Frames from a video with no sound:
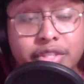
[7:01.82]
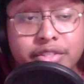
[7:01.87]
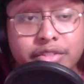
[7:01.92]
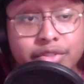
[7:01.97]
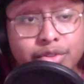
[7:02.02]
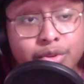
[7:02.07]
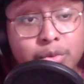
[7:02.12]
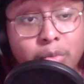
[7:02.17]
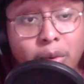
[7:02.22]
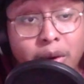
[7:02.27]
is
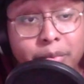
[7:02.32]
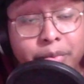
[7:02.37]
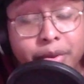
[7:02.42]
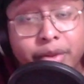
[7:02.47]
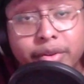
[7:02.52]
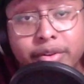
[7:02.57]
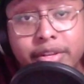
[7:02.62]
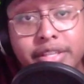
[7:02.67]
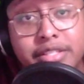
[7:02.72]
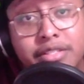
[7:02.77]
two more
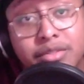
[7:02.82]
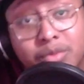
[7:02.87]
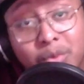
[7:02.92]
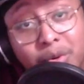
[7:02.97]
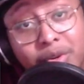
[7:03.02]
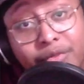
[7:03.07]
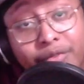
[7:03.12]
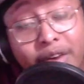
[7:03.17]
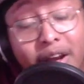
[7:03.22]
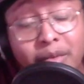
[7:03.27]
penalties and
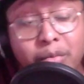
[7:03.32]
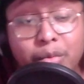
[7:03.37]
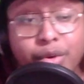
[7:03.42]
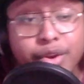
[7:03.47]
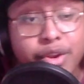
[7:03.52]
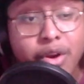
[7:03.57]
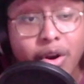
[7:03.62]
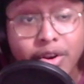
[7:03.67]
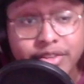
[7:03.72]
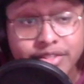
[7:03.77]
25 more
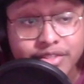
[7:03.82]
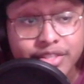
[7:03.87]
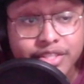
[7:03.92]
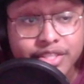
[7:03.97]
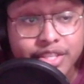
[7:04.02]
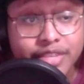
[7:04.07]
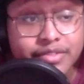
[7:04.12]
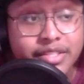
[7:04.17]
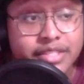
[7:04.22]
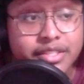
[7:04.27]
yards than the
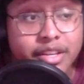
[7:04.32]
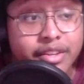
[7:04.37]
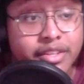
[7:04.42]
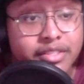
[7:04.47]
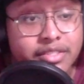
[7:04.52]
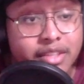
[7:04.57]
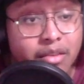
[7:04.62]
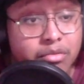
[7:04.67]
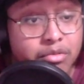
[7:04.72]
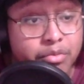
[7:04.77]
Chiefs. That's
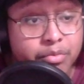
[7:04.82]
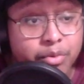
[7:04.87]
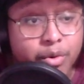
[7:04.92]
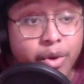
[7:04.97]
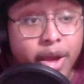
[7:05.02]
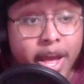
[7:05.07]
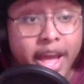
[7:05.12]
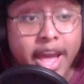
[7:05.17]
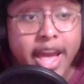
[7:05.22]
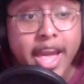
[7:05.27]

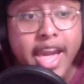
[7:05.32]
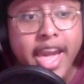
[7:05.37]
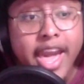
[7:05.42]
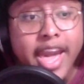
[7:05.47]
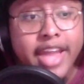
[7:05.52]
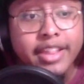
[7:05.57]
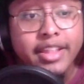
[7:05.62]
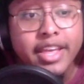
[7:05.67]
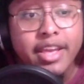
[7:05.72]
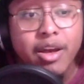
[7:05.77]
unacceptable.
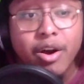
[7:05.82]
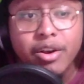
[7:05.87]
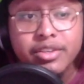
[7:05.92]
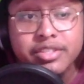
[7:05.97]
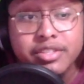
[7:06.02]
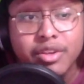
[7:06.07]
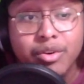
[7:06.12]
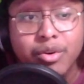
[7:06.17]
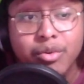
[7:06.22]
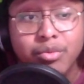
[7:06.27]
And they
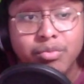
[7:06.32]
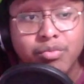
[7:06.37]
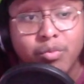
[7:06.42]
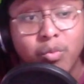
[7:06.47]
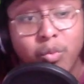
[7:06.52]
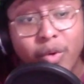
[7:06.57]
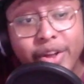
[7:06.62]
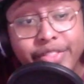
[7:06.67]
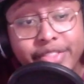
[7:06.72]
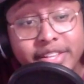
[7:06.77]
also
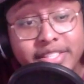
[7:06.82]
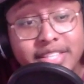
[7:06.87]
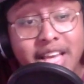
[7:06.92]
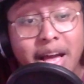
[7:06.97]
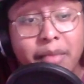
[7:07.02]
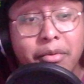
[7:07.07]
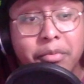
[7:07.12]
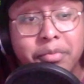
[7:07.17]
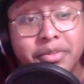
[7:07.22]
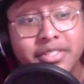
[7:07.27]
won the
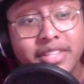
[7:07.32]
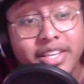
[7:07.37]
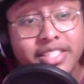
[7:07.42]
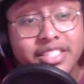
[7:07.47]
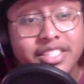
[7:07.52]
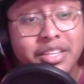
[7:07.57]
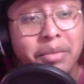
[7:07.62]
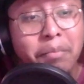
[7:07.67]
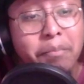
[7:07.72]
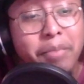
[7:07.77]
time of
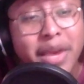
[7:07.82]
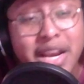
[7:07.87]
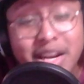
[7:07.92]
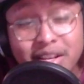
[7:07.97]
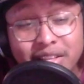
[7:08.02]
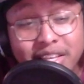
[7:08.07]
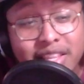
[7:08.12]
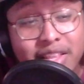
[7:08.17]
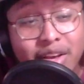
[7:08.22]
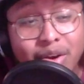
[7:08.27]
possession
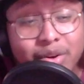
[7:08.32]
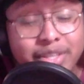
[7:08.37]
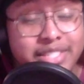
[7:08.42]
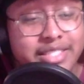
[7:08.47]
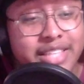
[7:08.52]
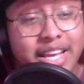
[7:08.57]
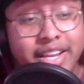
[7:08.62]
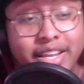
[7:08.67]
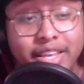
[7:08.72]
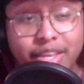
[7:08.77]
barely though. It's
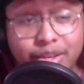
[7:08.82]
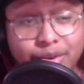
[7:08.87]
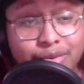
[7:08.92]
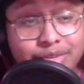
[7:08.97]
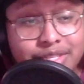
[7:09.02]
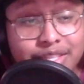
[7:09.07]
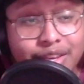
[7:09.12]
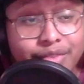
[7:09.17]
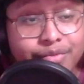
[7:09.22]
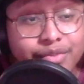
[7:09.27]
not a
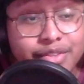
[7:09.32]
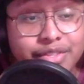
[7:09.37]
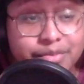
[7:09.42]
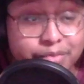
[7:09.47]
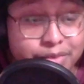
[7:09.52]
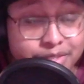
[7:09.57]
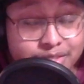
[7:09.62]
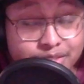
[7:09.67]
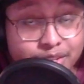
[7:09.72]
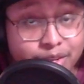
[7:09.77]
huge difference,
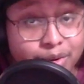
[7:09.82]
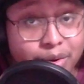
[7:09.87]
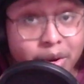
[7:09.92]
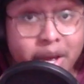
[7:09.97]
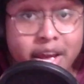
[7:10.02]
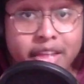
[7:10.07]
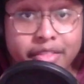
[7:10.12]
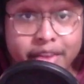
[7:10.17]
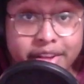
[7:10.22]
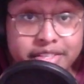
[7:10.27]
but still
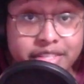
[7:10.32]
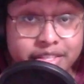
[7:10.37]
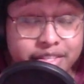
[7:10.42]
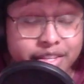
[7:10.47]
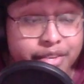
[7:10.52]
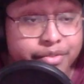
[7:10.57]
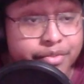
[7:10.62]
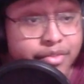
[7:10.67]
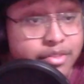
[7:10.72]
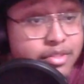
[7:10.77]
there's a
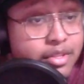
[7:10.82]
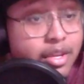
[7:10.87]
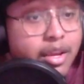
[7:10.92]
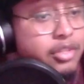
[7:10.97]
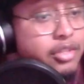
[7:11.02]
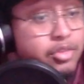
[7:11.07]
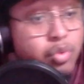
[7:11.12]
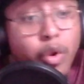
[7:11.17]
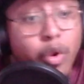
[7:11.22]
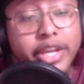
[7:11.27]
difference.
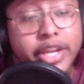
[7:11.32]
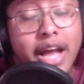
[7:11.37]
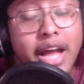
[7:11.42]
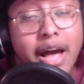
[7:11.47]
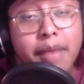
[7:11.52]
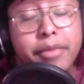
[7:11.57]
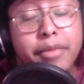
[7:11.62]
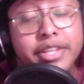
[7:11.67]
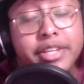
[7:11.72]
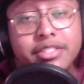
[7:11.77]

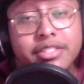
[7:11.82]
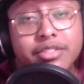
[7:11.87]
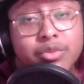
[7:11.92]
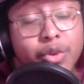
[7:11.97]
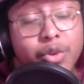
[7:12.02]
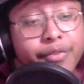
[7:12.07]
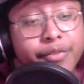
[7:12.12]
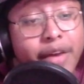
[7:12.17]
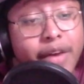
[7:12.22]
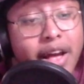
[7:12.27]
29 minutes and
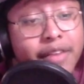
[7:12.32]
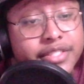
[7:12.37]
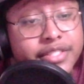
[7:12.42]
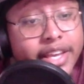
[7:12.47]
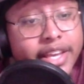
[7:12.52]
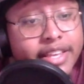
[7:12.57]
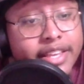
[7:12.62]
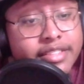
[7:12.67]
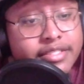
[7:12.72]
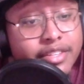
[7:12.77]
25
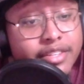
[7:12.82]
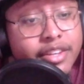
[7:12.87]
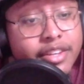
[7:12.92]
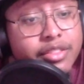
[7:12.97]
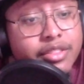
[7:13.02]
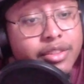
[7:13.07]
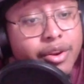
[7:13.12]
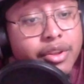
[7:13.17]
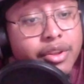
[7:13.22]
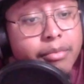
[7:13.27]
seconds to their
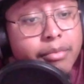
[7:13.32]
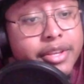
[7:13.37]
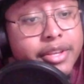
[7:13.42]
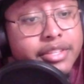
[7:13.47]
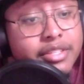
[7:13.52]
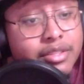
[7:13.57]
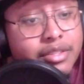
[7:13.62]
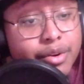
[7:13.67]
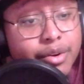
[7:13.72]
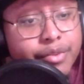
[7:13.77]
30
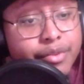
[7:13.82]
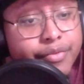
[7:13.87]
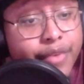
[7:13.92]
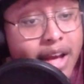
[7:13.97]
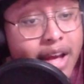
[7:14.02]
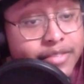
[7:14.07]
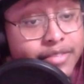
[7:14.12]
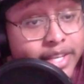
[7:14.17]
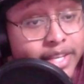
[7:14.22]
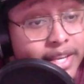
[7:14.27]
minutes and
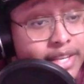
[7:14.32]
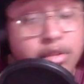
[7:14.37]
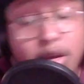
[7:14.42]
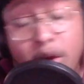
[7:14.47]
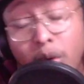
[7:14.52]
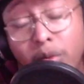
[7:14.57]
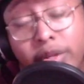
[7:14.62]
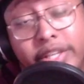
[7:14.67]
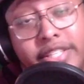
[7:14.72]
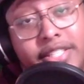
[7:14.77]
35 seconds.
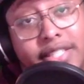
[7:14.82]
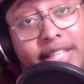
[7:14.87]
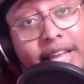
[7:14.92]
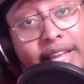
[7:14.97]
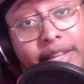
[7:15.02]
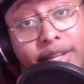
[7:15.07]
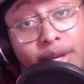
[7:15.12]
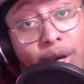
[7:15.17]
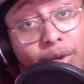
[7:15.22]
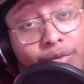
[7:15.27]
Only
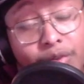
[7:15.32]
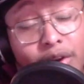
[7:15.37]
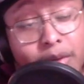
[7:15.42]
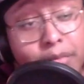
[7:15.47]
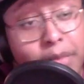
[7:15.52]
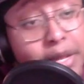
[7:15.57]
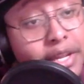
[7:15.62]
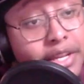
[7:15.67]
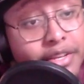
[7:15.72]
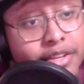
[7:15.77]
slightly over a
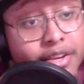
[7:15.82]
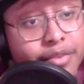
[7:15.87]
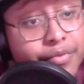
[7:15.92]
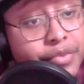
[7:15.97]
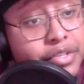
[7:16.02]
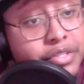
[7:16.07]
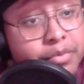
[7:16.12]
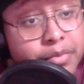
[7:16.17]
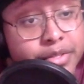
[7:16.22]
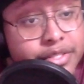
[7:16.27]
minute
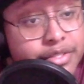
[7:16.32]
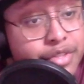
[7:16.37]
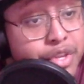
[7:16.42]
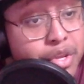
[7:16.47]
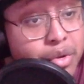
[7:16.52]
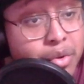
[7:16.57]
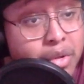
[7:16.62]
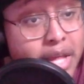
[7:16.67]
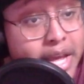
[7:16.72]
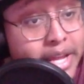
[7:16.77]
difference, but
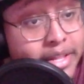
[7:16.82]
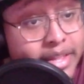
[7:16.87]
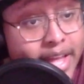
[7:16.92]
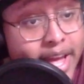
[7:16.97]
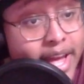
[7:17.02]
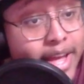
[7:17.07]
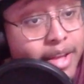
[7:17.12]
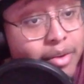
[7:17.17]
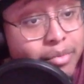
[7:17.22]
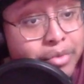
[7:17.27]
still like
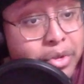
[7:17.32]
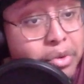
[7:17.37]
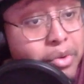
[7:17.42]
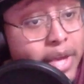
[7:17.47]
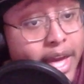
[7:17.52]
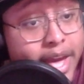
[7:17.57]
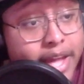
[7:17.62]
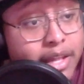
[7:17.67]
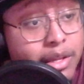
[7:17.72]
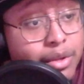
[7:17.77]
that you
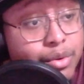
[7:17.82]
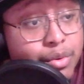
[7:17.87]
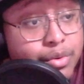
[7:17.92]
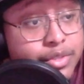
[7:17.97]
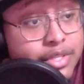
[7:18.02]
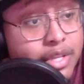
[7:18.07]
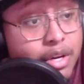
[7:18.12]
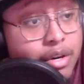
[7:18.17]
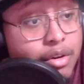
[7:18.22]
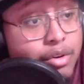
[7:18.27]
can't
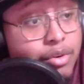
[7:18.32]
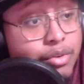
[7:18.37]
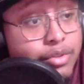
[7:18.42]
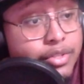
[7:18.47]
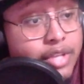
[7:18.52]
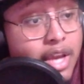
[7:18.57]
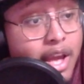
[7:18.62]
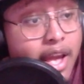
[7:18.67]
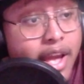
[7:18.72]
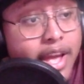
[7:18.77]
lose
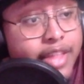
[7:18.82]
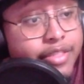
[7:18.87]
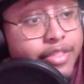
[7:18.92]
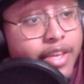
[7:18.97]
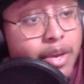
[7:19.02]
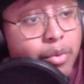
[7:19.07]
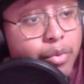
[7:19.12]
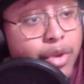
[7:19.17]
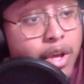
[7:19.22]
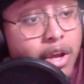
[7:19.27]
those. And
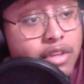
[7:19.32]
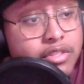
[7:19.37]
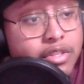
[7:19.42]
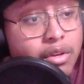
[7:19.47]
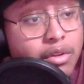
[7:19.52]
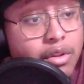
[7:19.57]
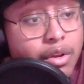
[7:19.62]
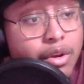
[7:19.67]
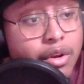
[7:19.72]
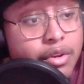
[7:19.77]
then we also
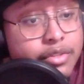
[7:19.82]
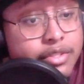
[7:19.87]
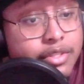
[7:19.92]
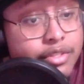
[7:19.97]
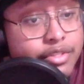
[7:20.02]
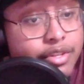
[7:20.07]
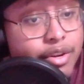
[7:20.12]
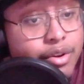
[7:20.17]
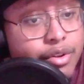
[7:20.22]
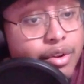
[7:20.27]
lost the
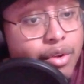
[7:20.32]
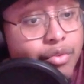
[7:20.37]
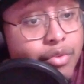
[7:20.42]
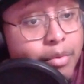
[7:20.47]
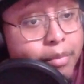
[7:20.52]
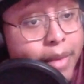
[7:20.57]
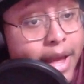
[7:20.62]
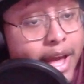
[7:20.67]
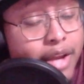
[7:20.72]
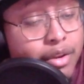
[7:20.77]
turnover
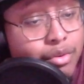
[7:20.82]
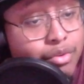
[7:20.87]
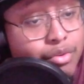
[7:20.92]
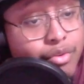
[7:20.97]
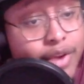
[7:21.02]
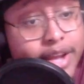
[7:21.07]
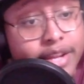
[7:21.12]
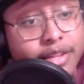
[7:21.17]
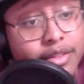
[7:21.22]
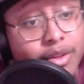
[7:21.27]
battle.
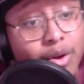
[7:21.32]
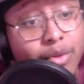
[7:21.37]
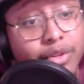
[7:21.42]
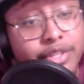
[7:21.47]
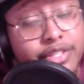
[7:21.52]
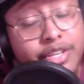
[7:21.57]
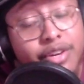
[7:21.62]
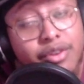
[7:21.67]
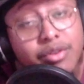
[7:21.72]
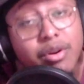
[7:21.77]
Granted, the only
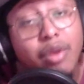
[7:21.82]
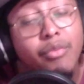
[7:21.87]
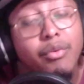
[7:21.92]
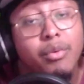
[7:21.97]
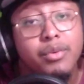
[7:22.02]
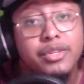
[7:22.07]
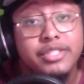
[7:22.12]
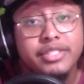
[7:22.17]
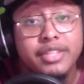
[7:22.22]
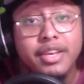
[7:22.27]
turnover
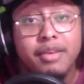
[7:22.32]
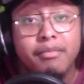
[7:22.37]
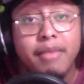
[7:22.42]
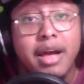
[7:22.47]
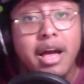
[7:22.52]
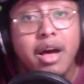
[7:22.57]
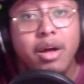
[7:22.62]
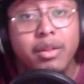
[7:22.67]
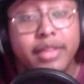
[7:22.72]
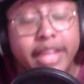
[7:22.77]
was Sam
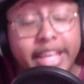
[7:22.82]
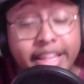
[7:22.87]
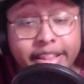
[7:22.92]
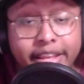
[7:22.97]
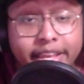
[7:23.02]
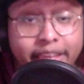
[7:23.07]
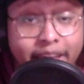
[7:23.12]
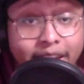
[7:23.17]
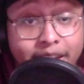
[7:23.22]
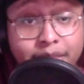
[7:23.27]
Howell late in
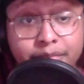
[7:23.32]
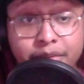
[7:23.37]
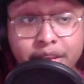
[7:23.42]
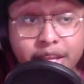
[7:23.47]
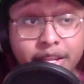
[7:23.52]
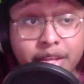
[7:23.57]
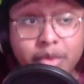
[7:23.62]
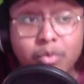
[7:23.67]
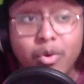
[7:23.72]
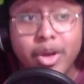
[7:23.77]
the game
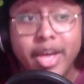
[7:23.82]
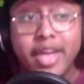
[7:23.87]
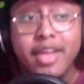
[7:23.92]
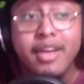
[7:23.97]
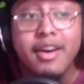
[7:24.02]
anyway